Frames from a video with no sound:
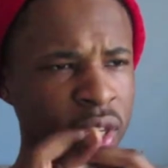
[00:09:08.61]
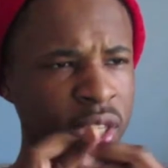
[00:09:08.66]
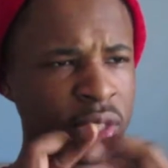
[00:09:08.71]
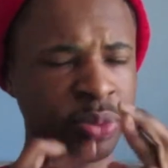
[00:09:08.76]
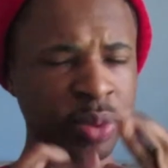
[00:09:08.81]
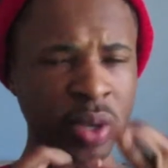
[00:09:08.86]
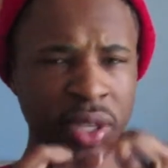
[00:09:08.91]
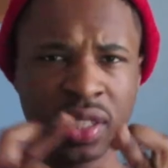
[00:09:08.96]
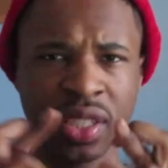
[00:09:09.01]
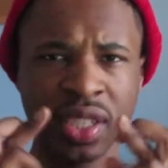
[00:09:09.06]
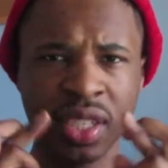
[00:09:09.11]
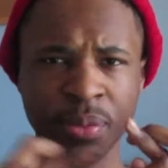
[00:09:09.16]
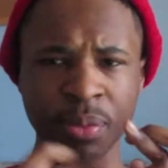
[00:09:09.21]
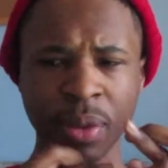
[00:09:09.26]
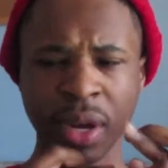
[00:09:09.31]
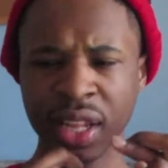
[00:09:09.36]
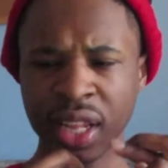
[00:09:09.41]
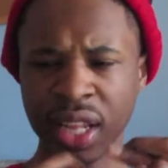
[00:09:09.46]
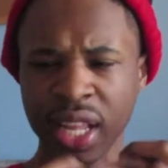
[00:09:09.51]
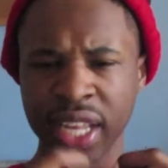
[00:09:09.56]
Especially
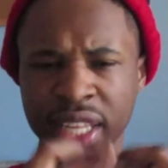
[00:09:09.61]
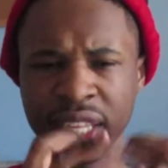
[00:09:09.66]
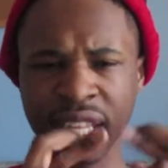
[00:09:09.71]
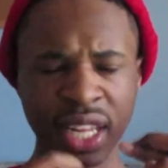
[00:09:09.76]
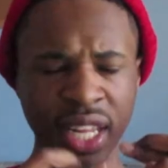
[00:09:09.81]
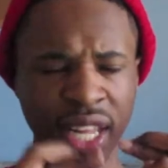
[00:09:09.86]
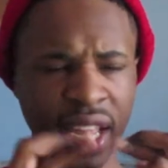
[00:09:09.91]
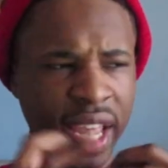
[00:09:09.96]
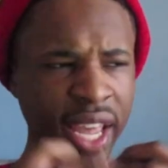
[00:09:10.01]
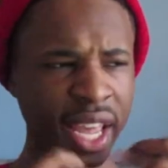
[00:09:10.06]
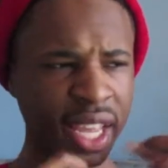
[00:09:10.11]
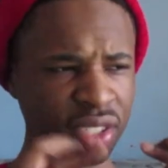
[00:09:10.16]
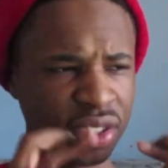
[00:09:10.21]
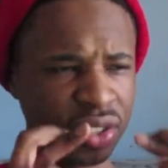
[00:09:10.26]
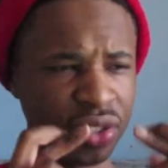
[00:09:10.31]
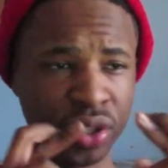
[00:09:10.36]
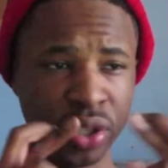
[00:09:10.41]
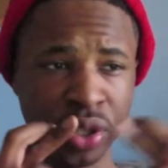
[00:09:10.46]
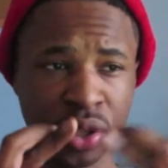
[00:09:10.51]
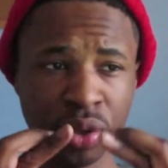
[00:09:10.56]
the
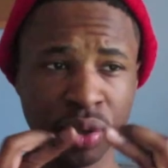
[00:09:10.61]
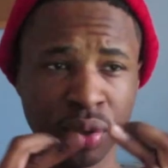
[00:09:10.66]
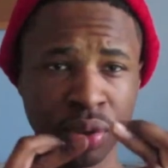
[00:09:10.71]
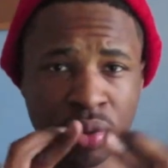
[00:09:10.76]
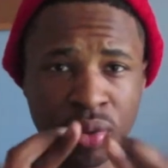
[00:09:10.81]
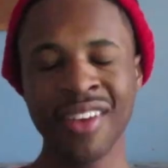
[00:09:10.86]
last 2.